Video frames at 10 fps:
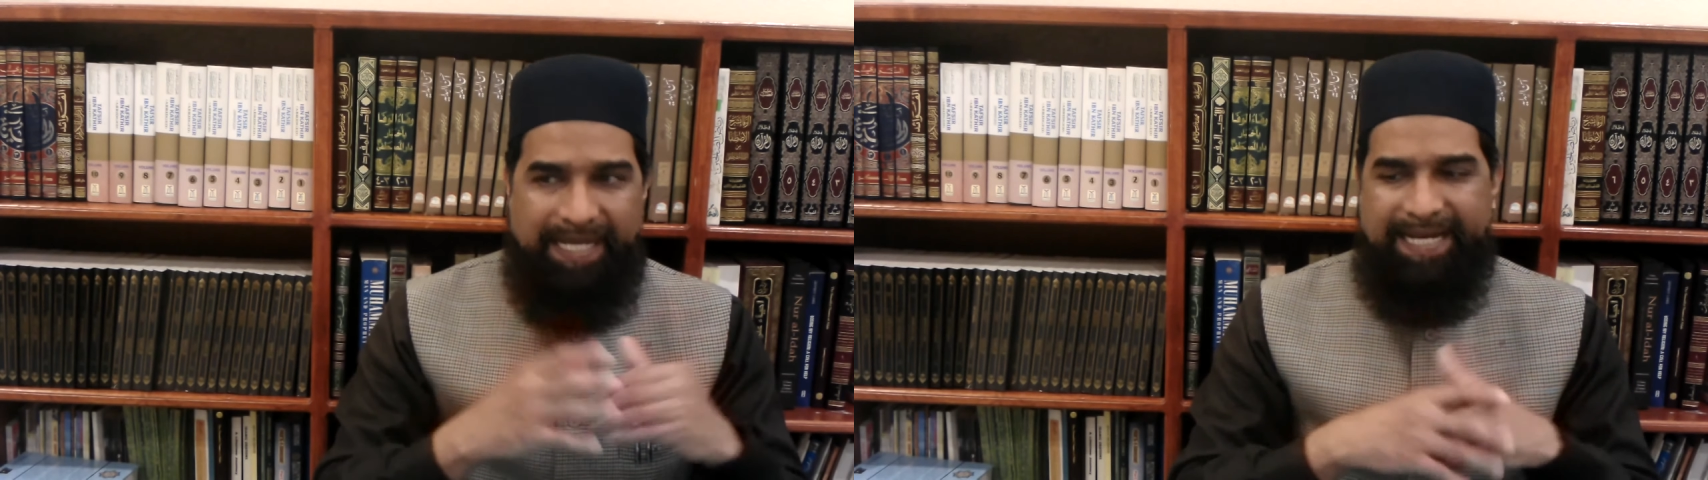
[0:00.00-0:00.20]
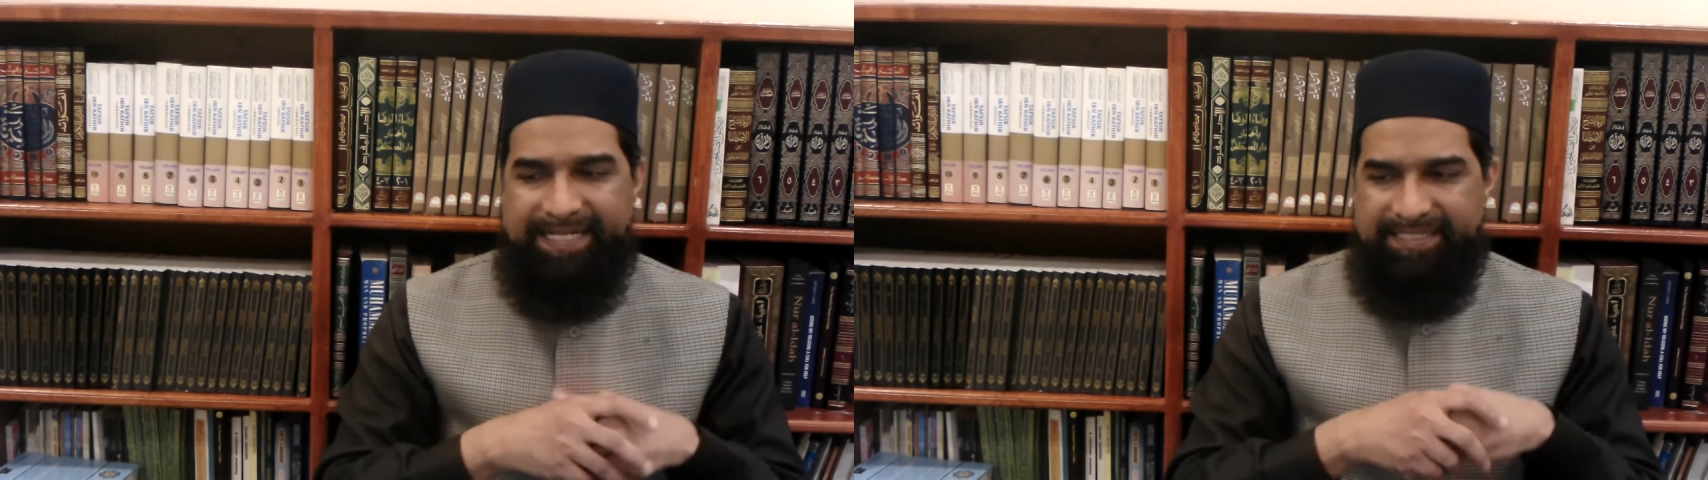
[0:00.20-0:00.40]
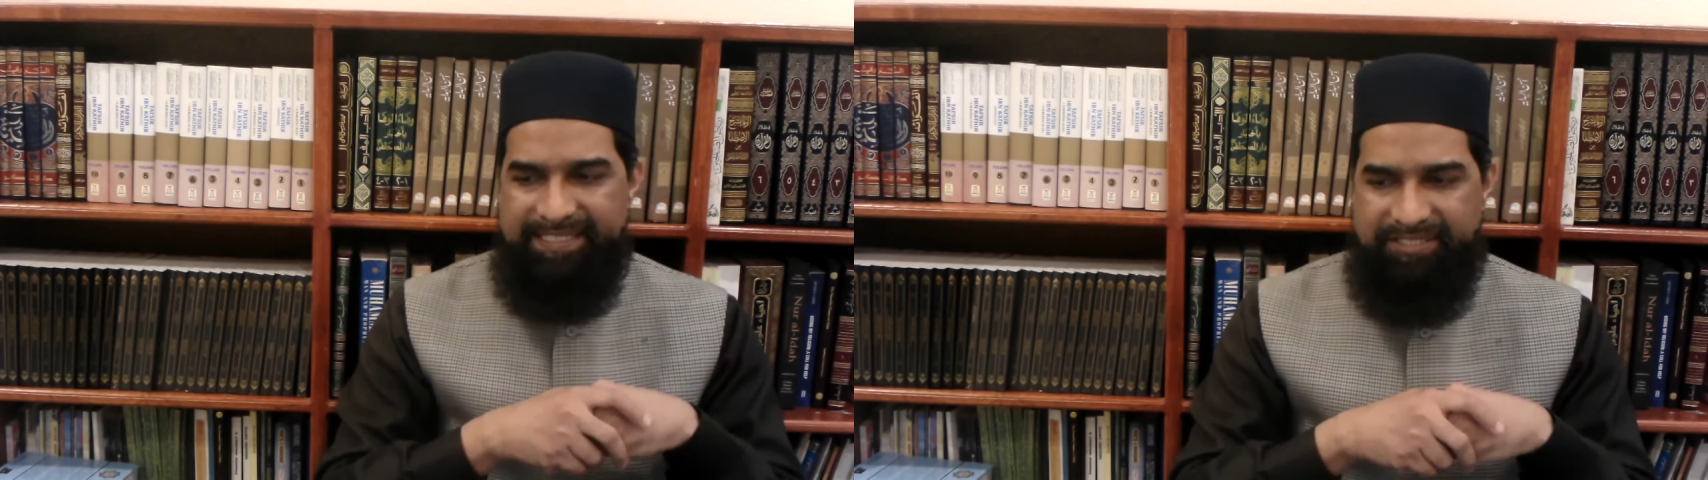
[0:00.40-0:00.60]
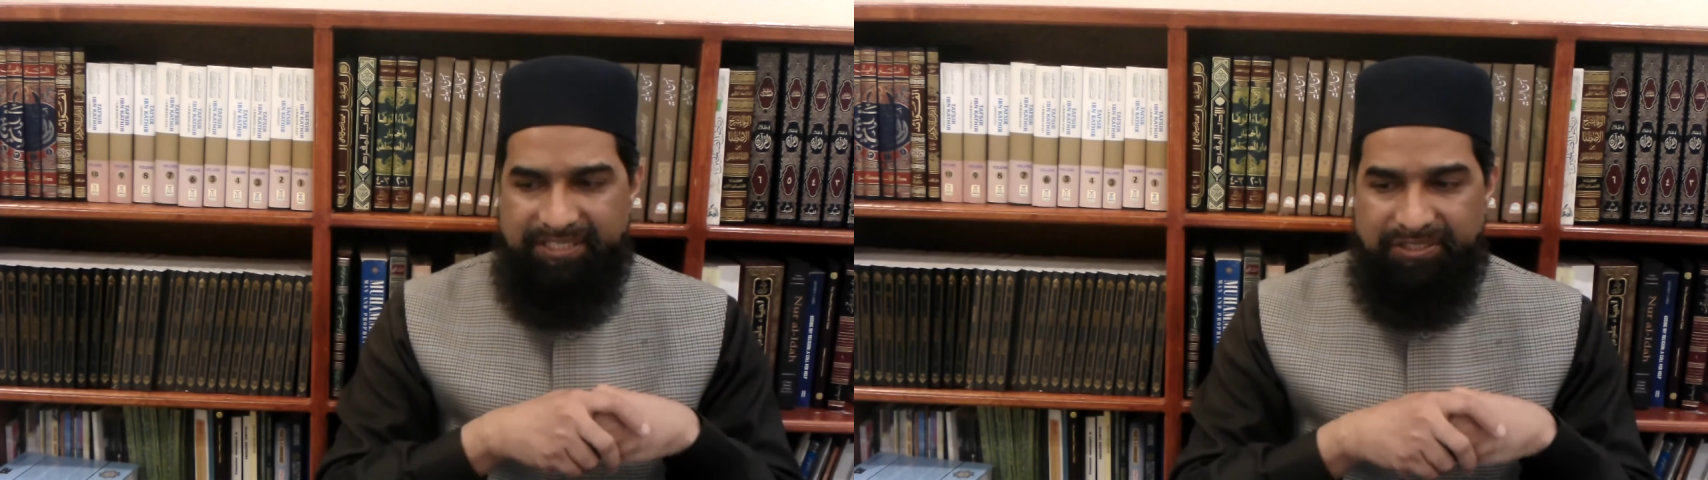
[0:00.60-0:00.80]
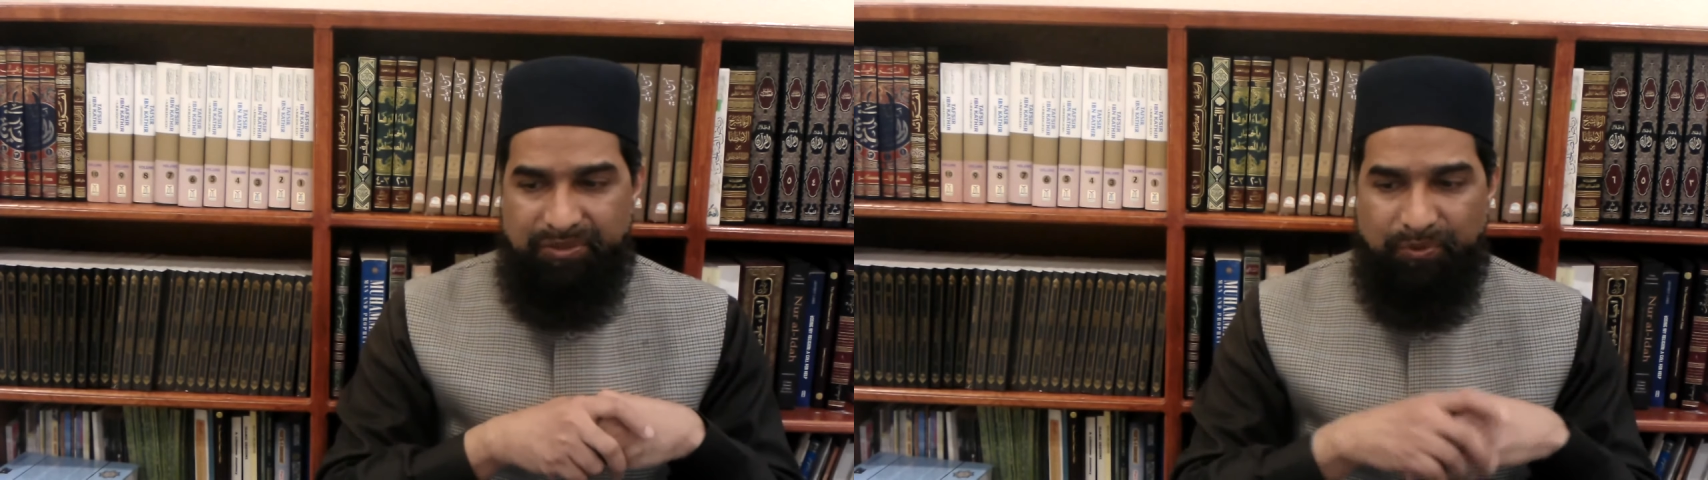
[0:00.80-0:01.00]

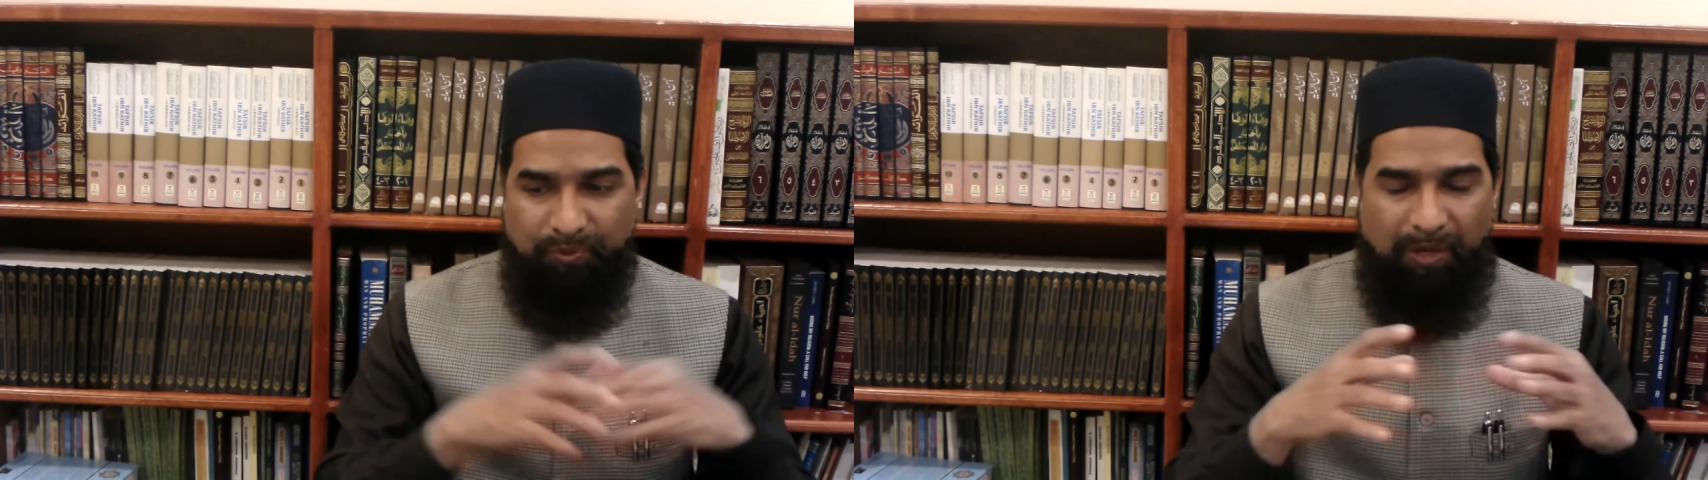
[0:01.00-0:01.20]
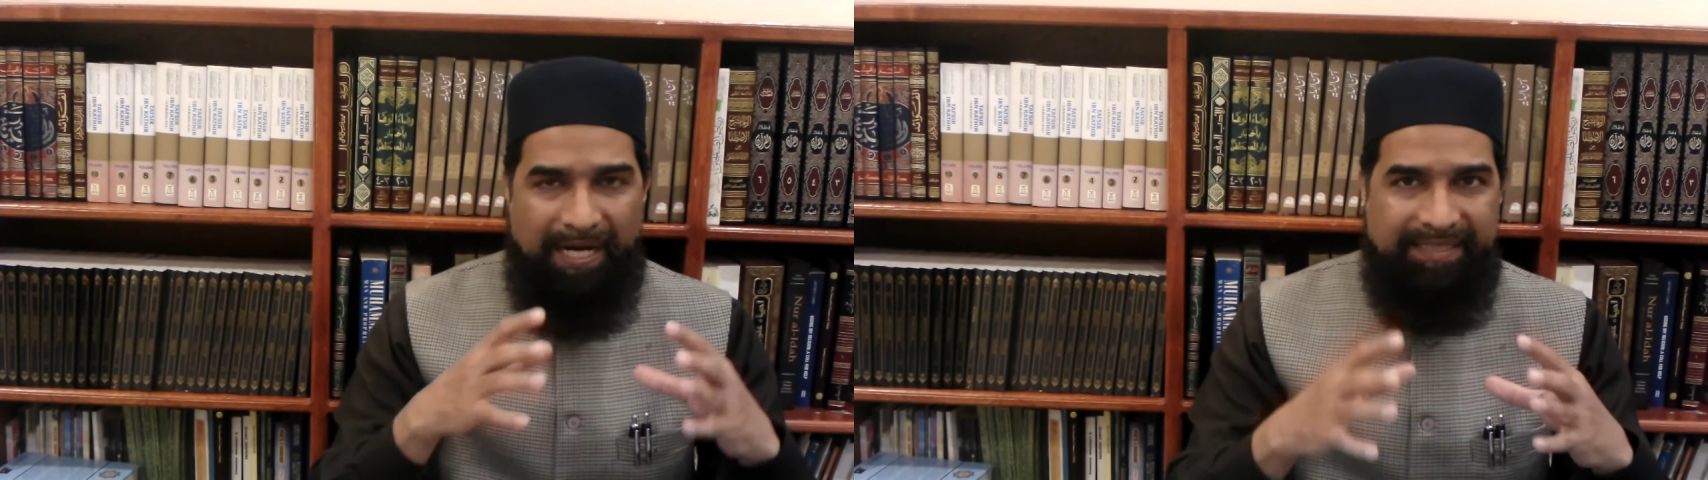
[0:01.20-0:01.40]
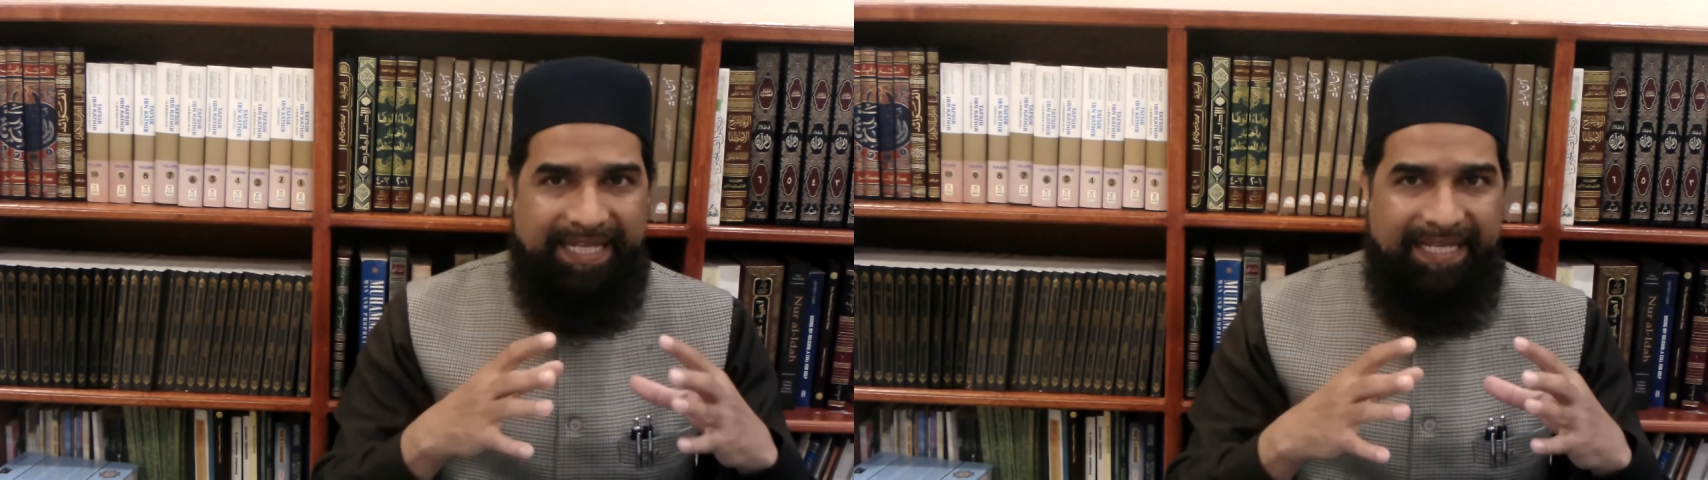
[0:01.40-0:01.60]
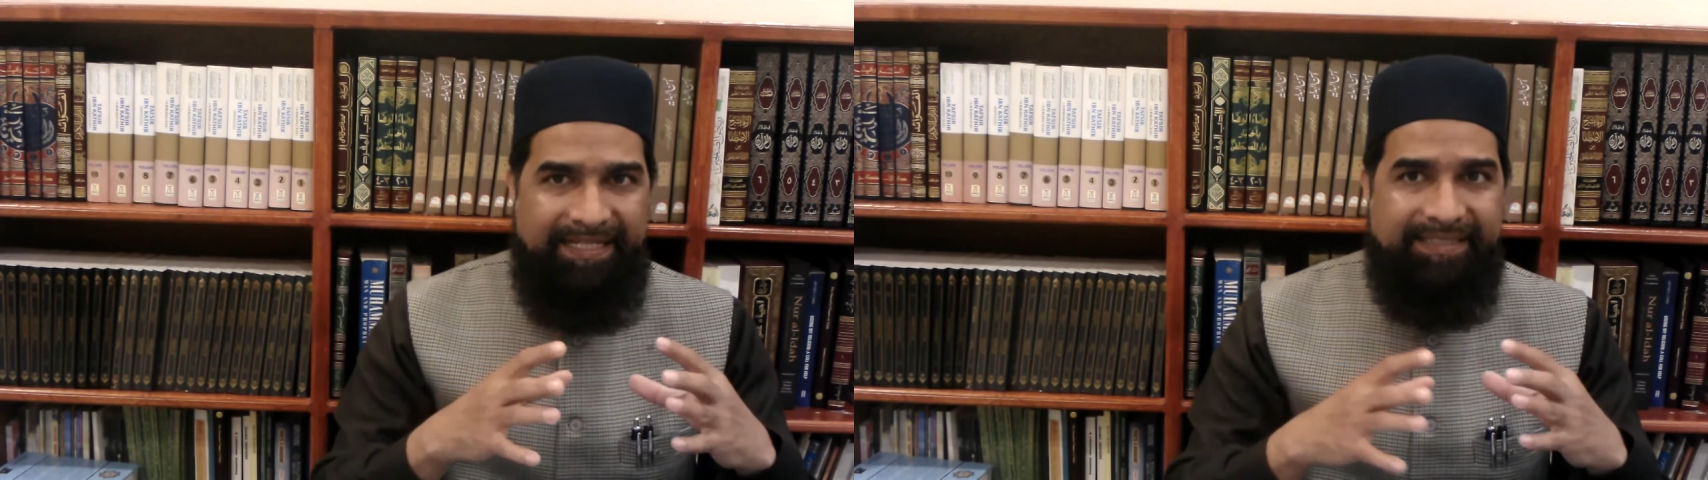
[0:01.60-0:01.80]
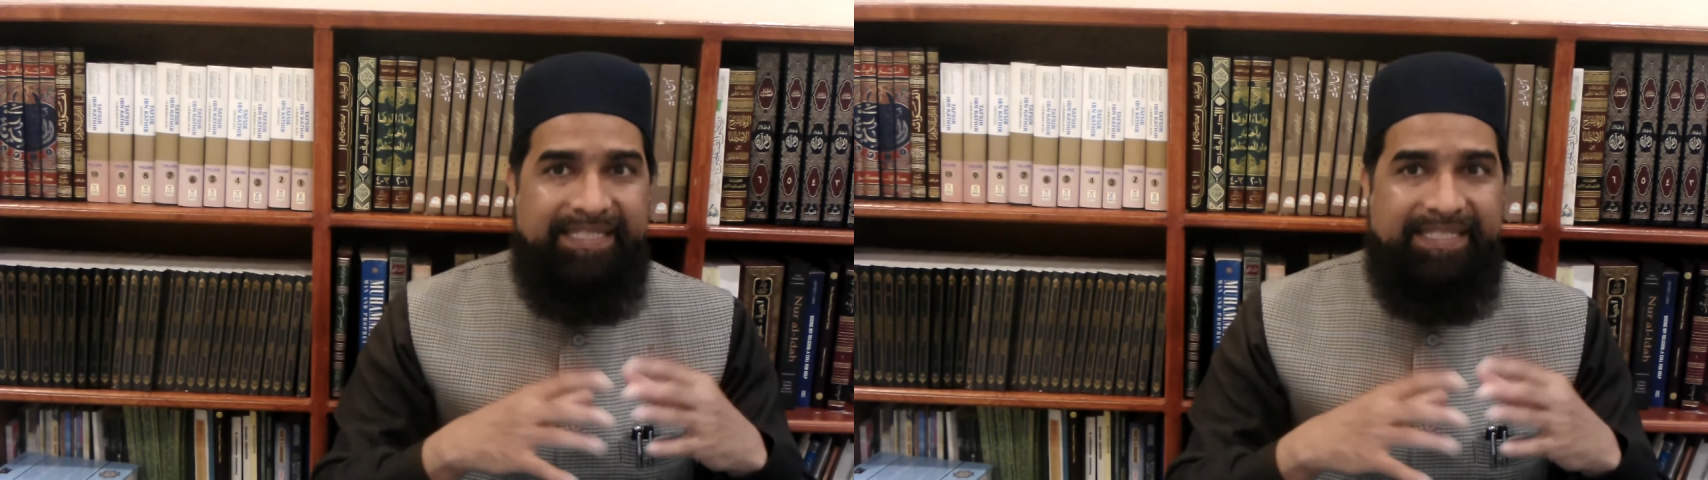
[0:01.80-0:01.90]
characteristics. Who are they?